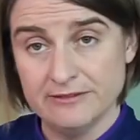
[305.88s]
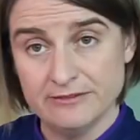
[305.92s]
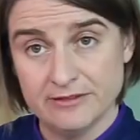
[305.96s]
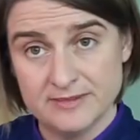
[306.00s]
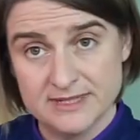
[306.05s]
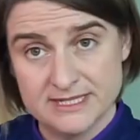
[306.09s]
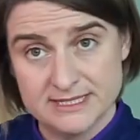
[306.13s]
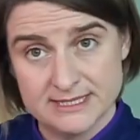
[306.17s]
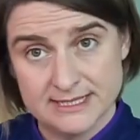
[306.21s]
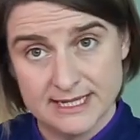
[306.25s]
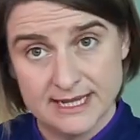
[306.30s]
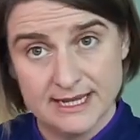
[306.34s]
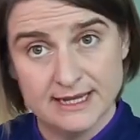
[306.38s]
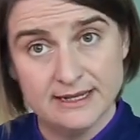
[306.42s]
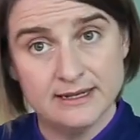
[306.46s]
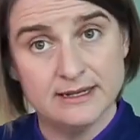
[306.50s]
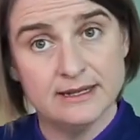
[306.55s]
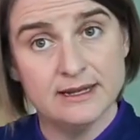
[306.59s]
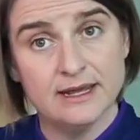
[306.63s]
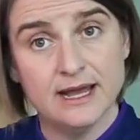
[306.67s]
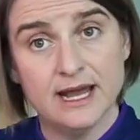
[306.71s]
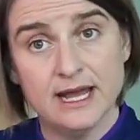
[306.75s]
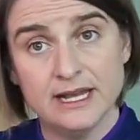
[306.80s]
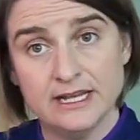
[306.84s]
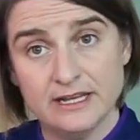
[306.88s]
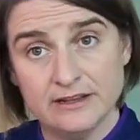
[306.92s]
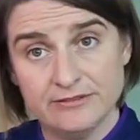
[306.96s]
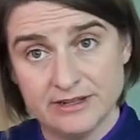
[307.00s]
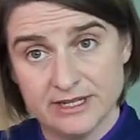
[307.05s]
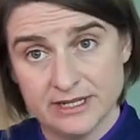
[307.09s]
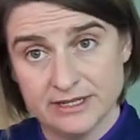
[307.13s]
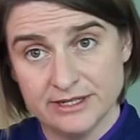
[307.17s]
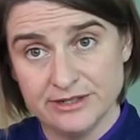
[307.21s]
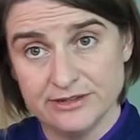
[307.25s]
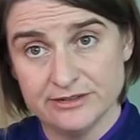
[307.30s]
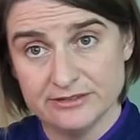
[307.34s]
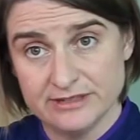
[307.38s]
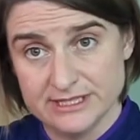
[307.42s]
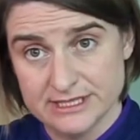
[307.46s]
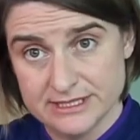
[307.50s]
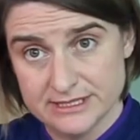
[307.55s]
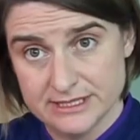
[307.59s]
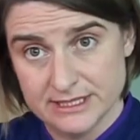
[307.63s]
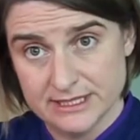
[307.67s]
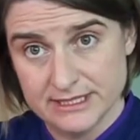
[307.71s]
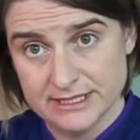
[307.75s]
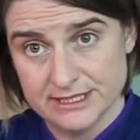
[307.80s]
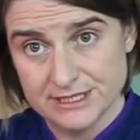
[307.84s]
from the skin and you've done your
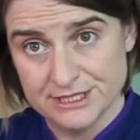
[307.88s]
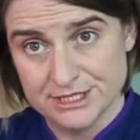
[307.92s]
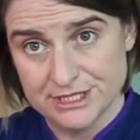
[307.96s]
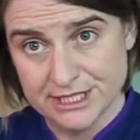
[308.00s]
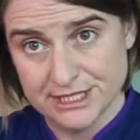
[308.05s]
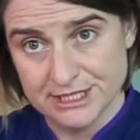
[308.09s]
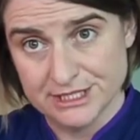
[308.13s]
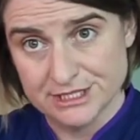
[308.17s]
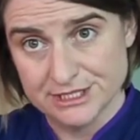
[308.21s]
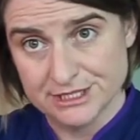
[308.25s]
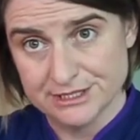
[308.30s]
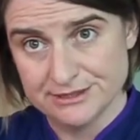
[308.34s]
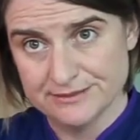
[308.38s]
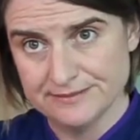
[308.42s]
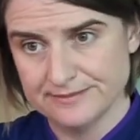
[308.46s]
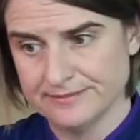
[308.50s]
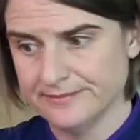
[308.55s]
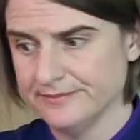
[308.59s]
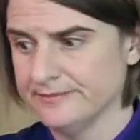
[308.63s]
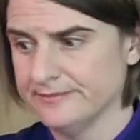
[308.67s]
insulin injection.